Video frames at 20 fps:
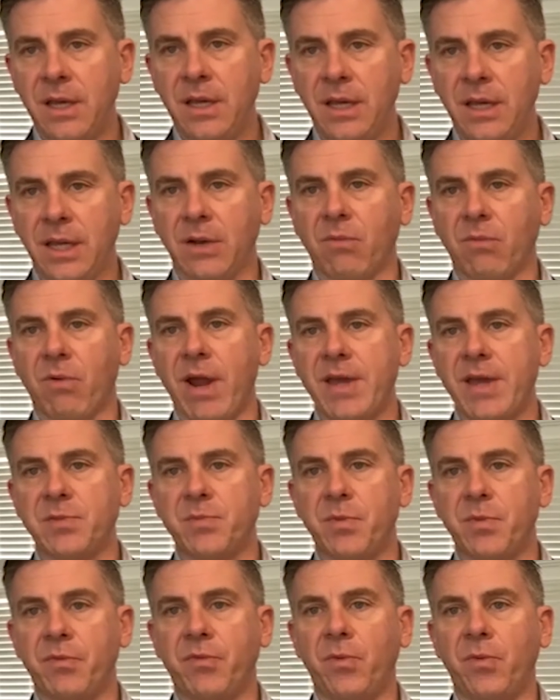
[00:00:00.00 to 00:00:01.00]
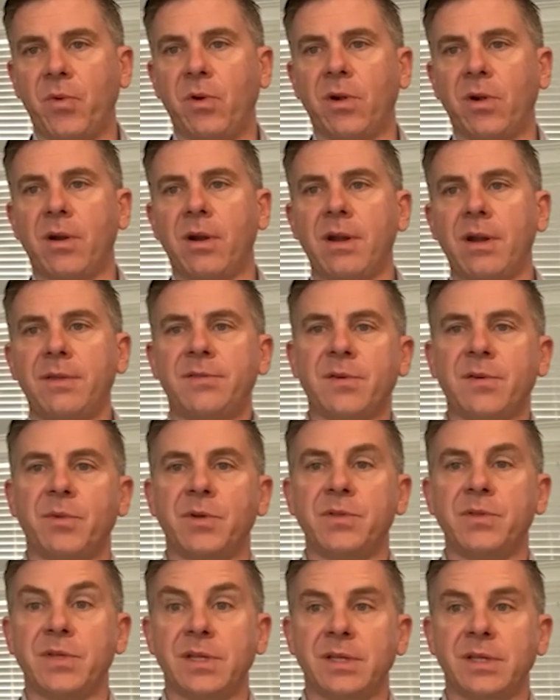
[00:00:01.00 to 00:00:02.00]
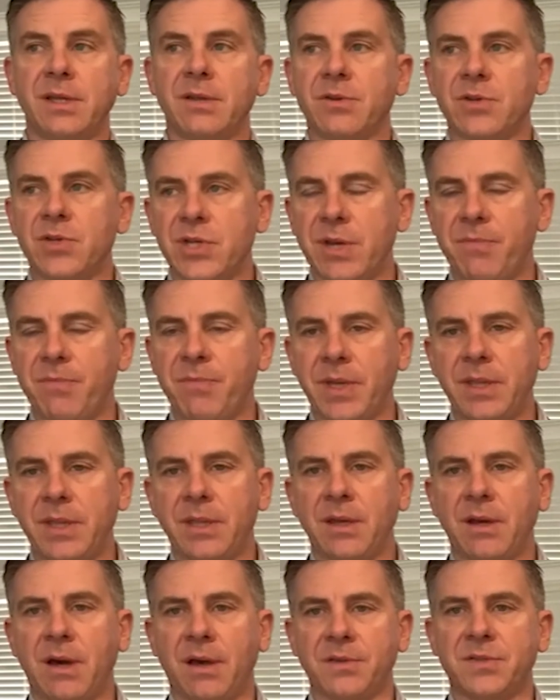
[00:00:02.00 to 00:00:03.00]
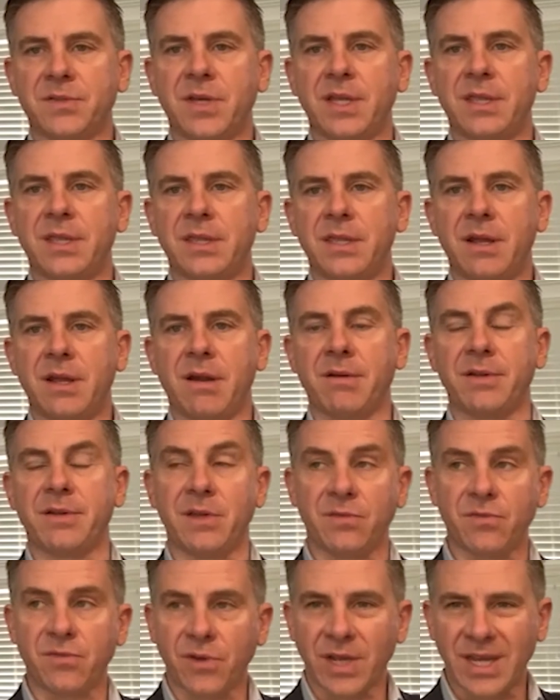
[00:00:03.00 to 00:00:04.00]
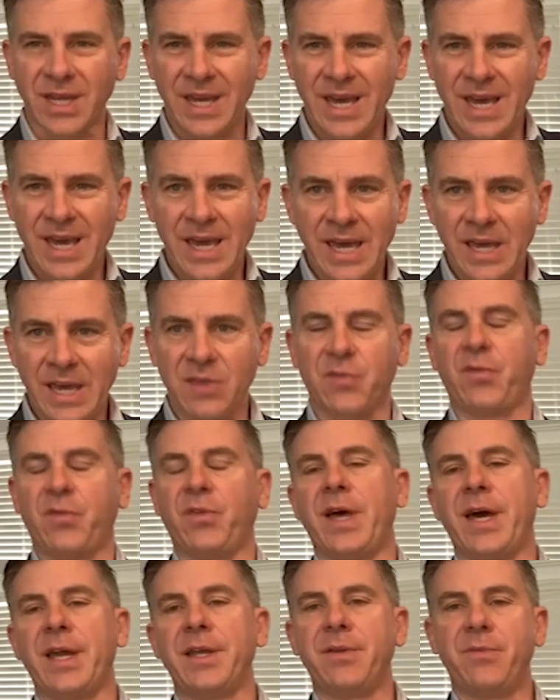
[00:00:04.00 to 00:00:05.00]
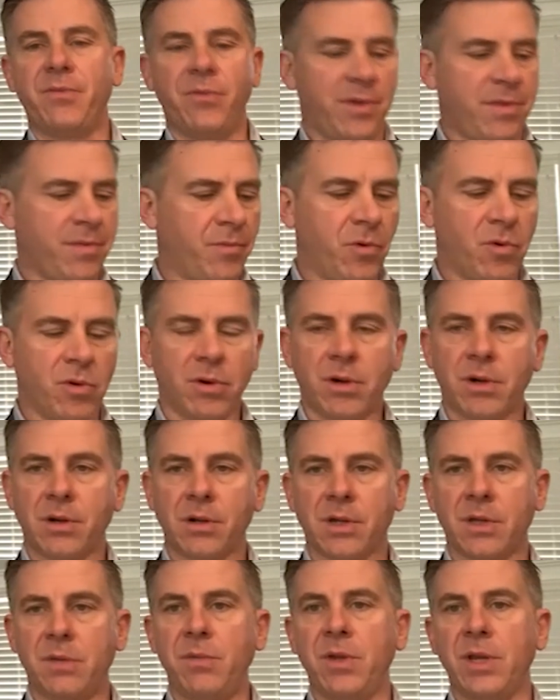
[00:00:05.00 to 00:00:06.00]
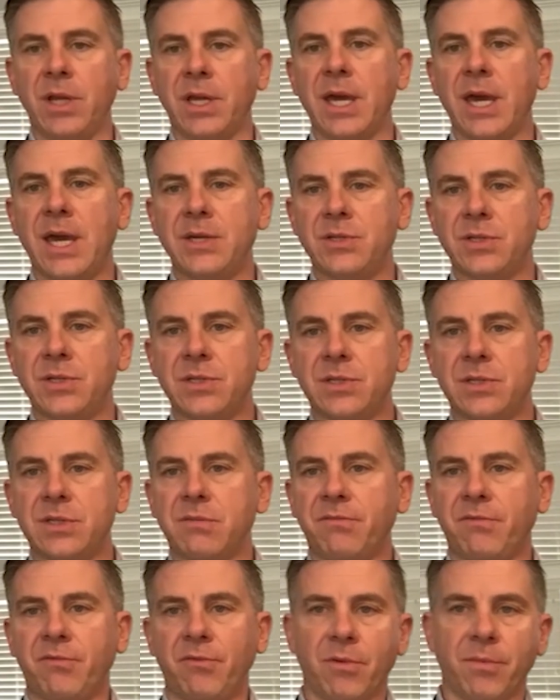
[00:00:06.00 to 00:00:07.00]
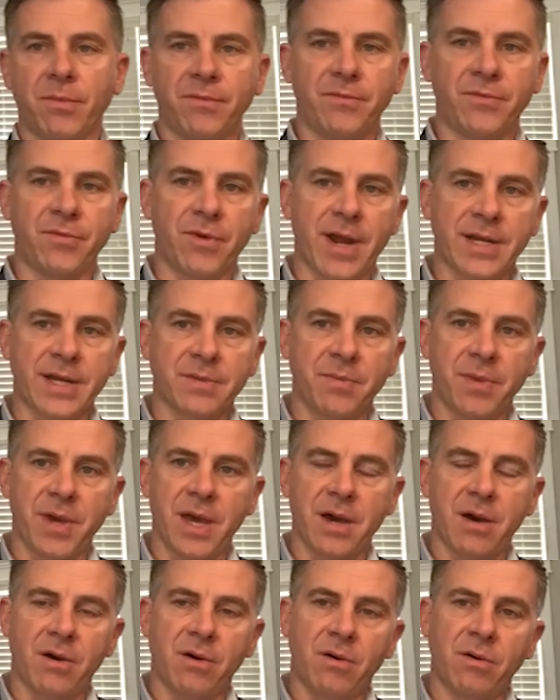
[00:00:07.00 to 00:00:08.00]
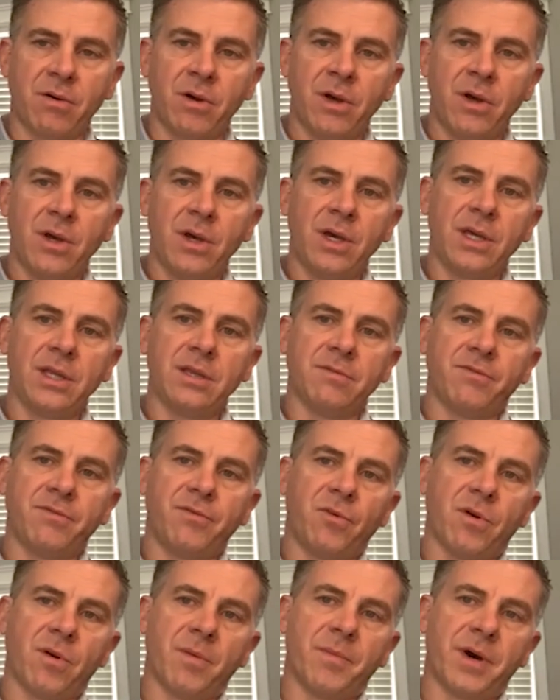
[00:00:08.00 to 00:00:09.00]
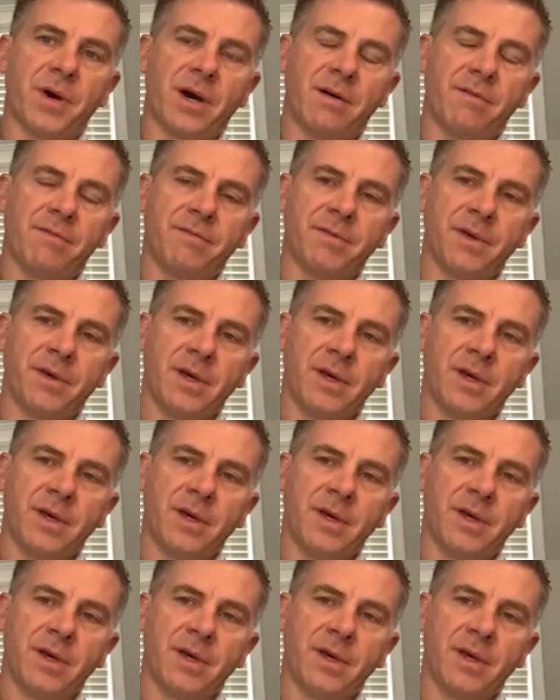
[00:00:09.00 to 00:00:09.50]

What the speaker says: in a race before and someone's in leadership and all of a sudden their district is flooded with more communications in the form of direct mail, in the form of